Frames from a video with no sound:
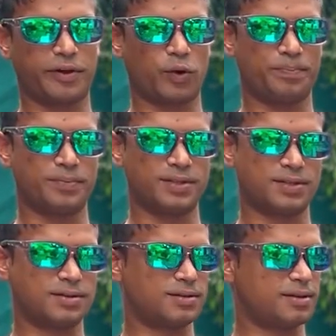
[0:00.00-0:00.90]
of
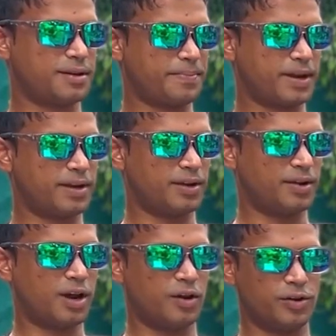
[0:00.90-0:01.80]
equipment depending
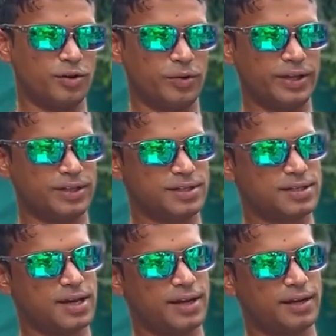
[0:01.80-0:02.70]
on how you're doing
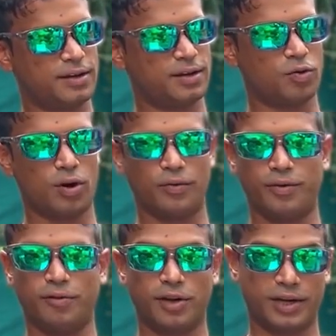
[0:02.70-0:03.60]
this. Like
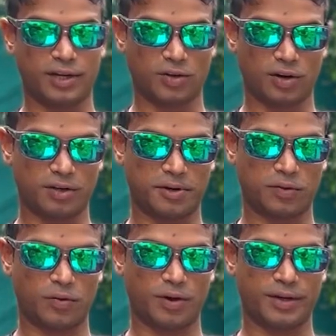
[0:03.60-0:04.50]
we've already talked
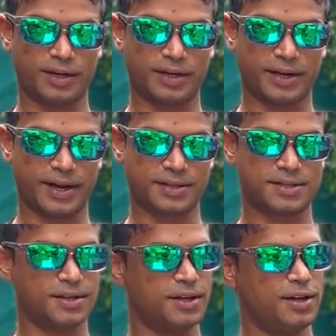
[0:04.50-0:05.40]
about quarantine
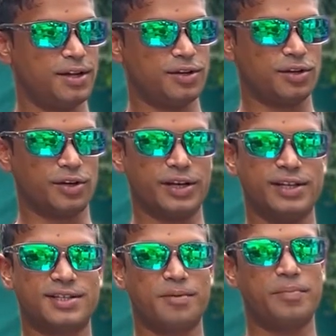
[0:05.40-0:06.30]
tanks. You're gonna
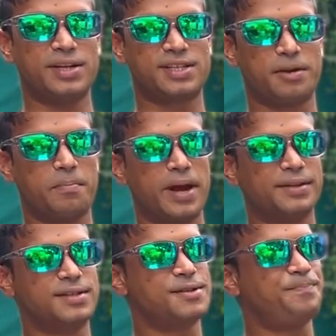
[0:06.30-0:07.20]
need some basic
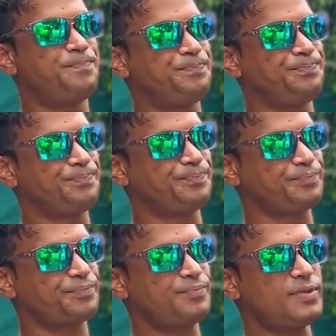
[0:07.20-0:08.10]
meds
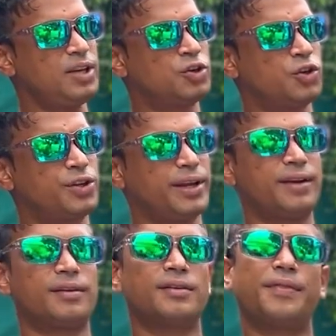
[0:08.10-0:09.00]
to treat